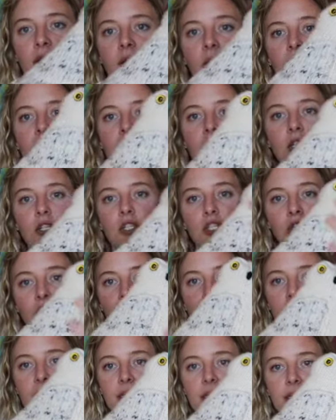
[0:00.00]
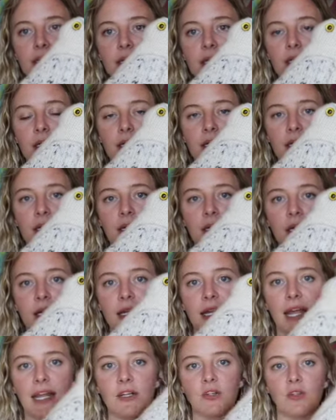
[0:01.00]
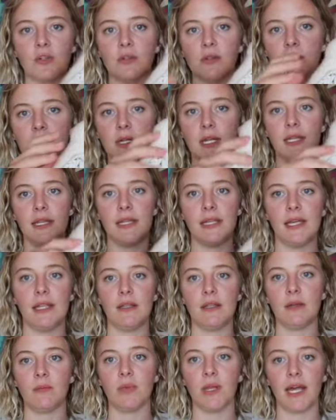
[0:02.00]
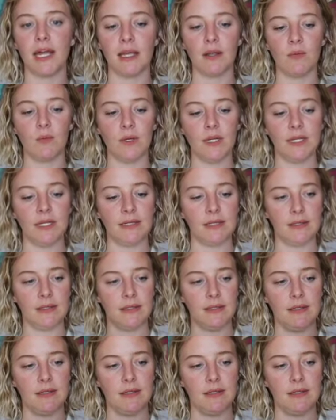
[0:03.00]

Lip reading: that it wasn't just natural and then the black and white.